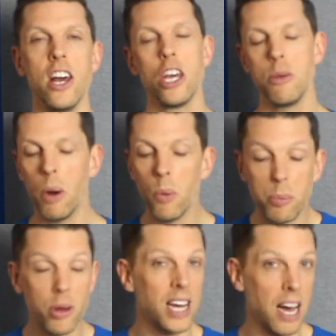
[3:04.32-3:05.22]
You might want to
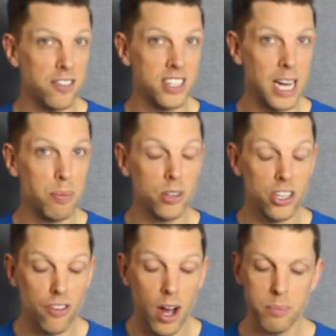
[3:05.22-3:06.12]
put gaffer tape on your
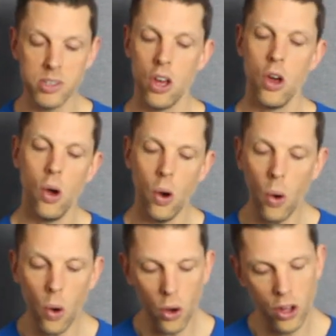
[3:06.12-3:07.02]
drums,
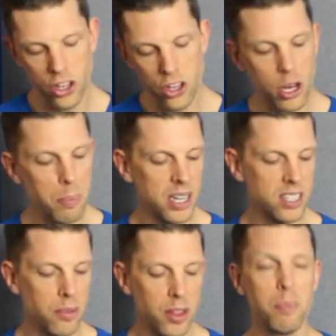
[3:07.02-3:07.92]
or you can buy
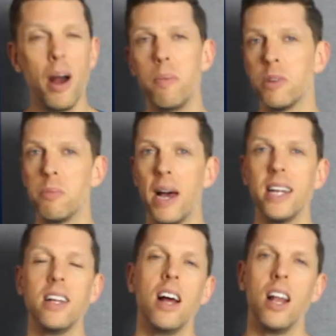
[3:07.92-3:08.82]
something purpose made
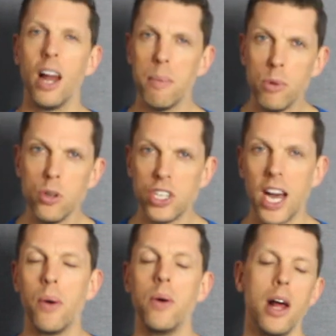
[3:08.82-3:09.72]
like Moon
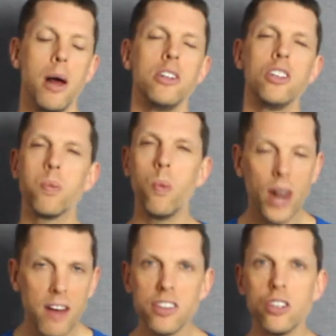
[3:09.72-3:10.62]
Gel. Just
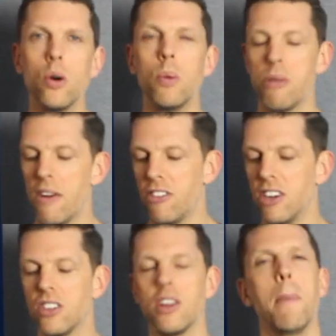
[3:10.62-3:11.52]
whatever's your
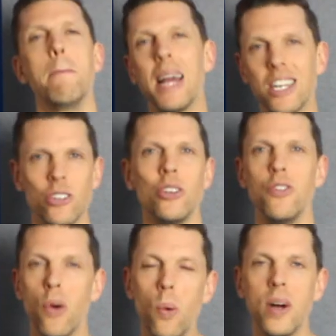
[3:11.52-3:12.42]
preference, make sure
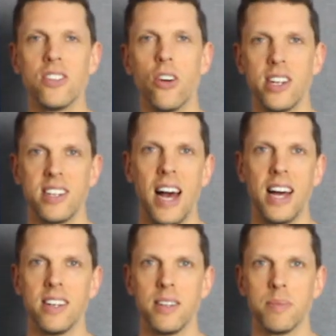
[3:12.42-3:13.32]
you've always got it to hand.